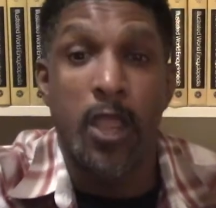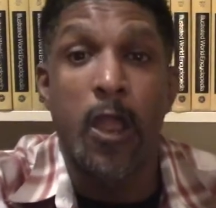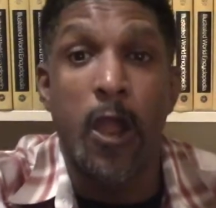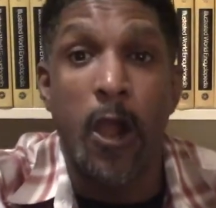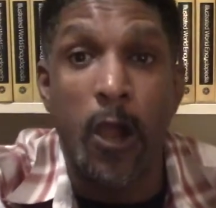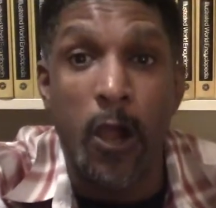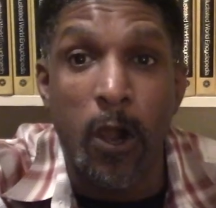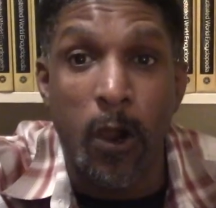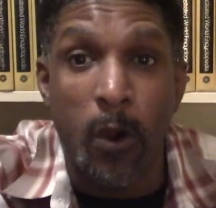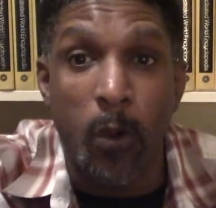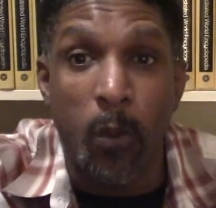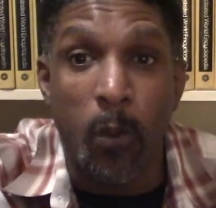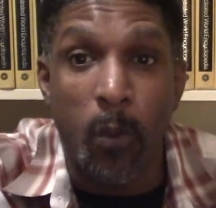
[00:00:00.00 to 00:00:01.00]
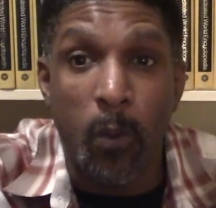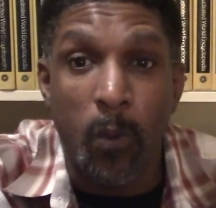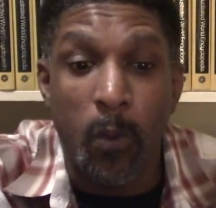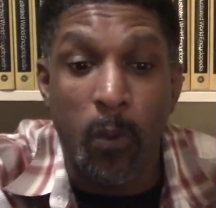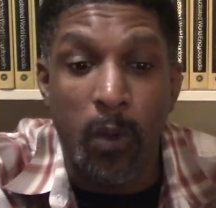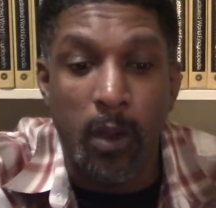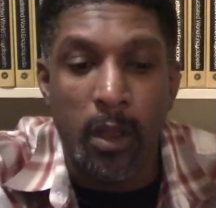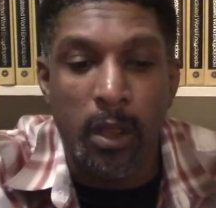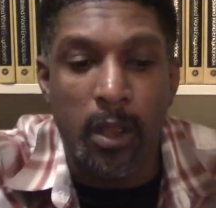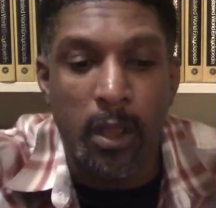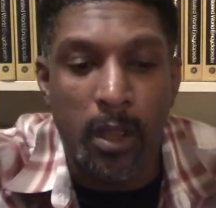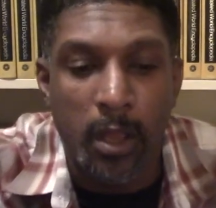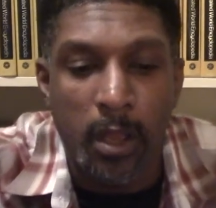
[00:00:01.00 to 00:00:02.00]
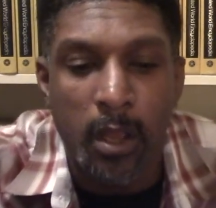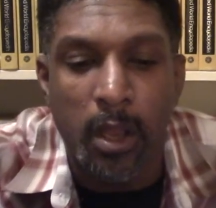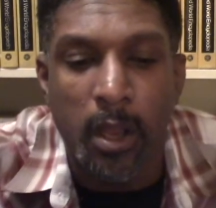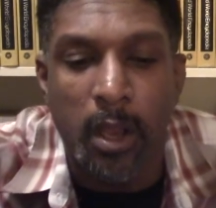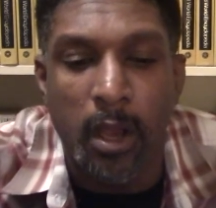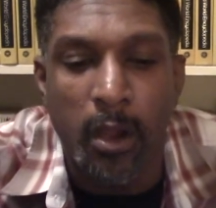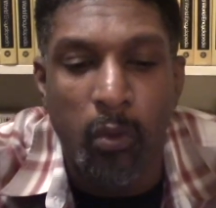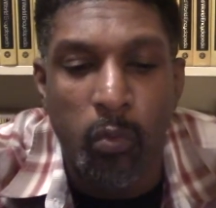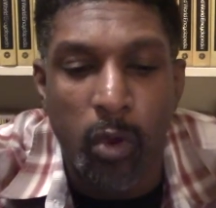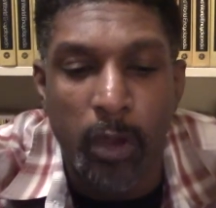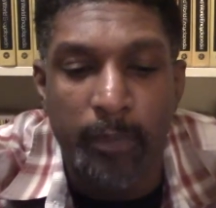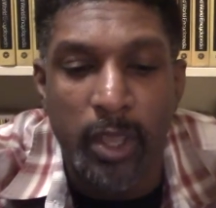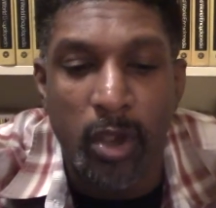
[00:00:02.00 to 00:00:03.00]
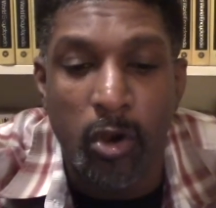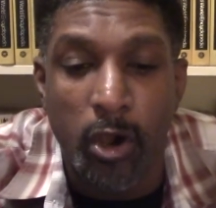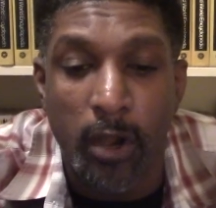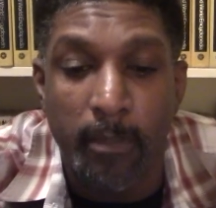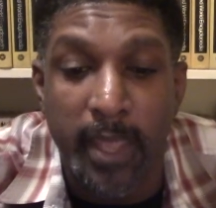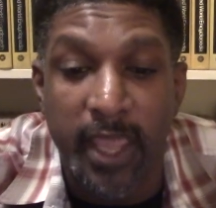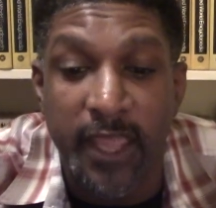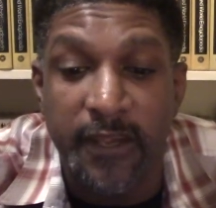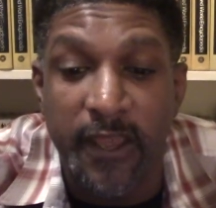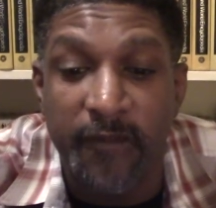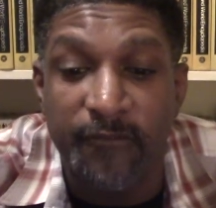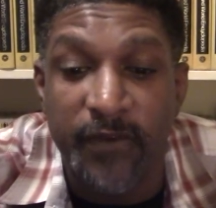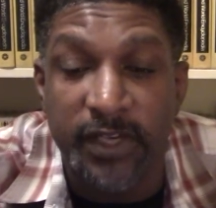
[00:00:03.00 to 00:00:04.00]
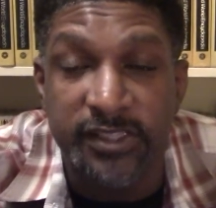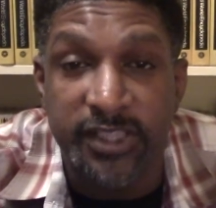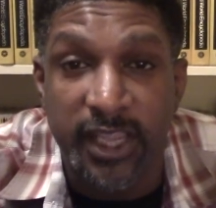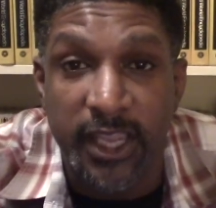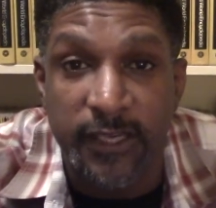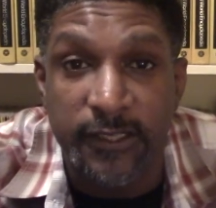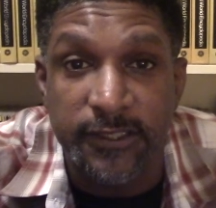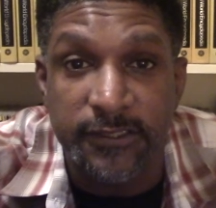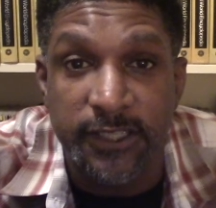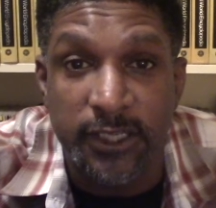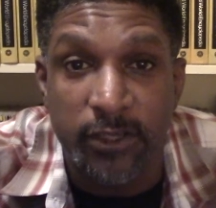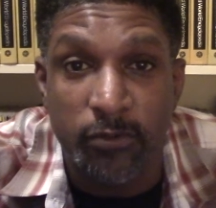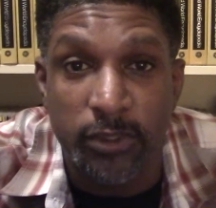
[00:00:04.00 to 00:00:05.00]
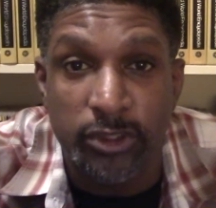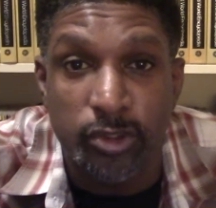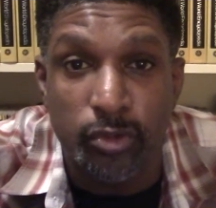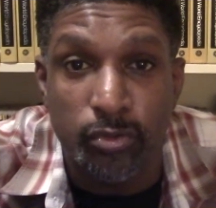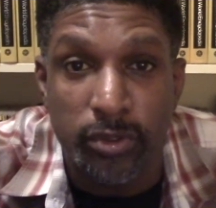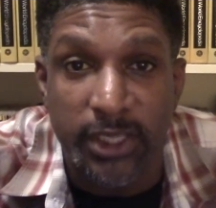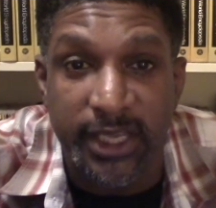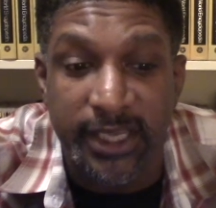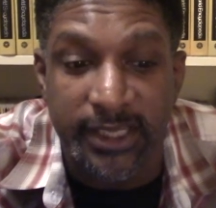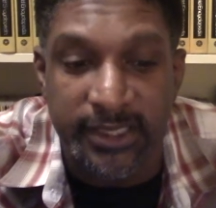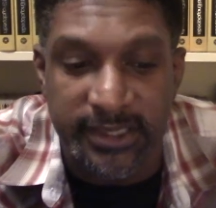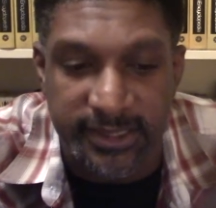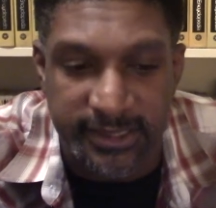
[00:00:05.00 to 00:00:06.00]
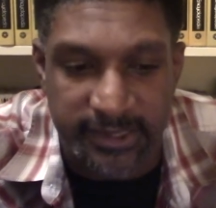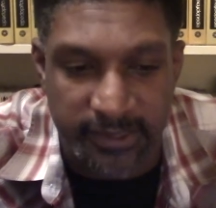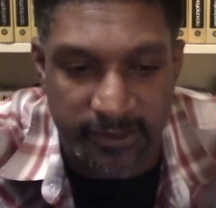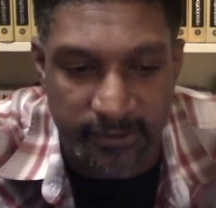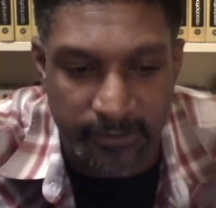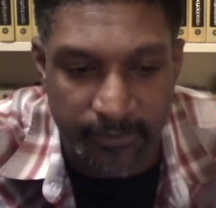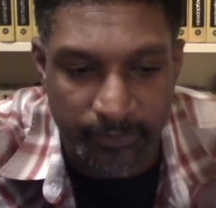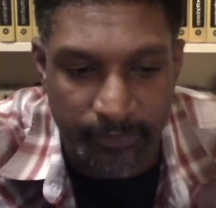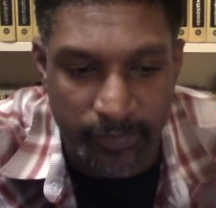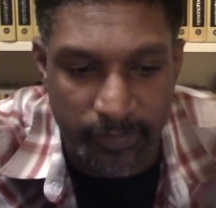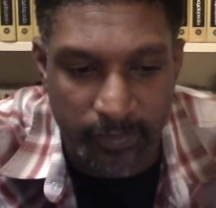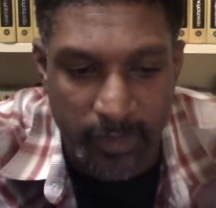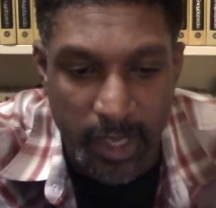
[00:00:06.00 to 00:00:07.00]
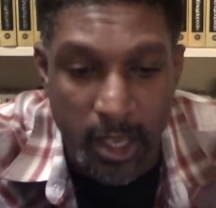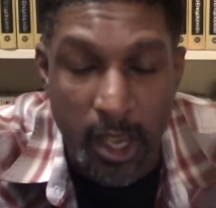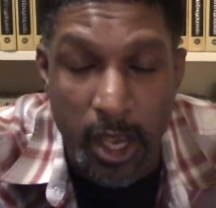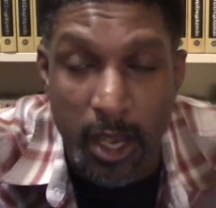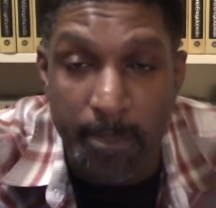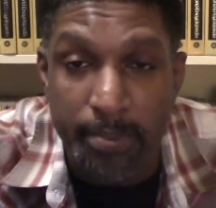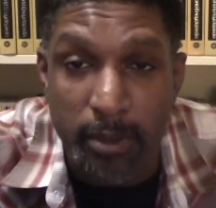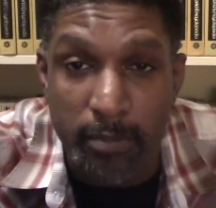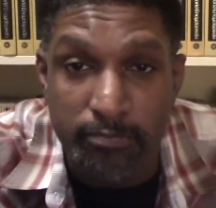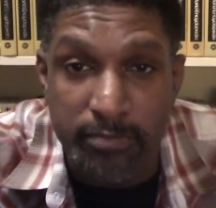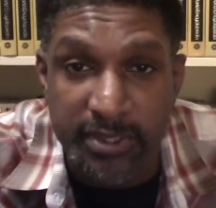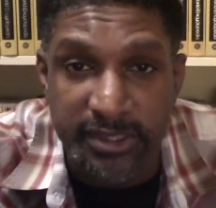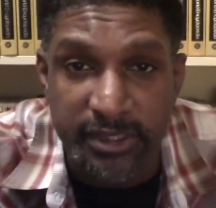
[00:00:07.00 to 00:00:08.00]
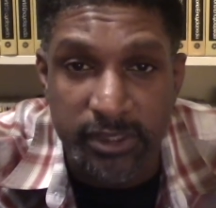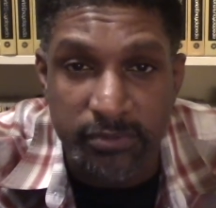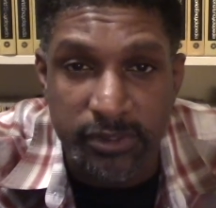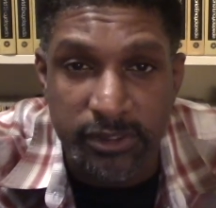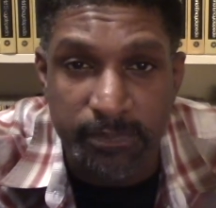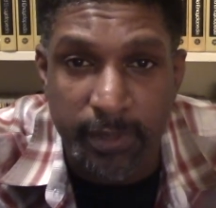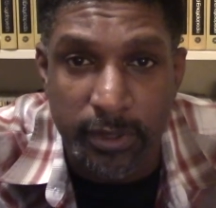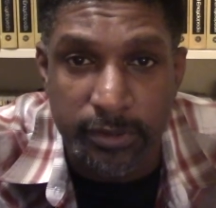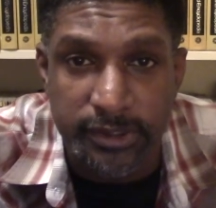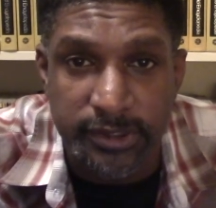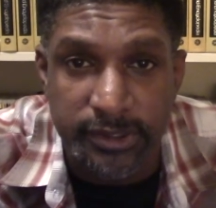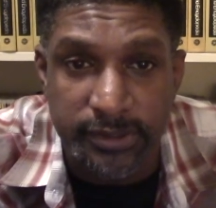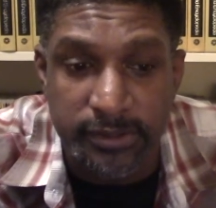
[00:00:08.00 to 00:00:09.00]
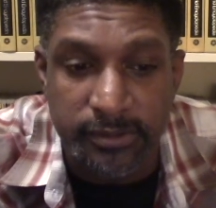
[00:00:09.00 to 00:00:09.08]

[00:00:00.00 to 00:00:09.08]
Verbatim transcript: Hoe. A woman or man that fucks anything with two legs. A promiscuous person.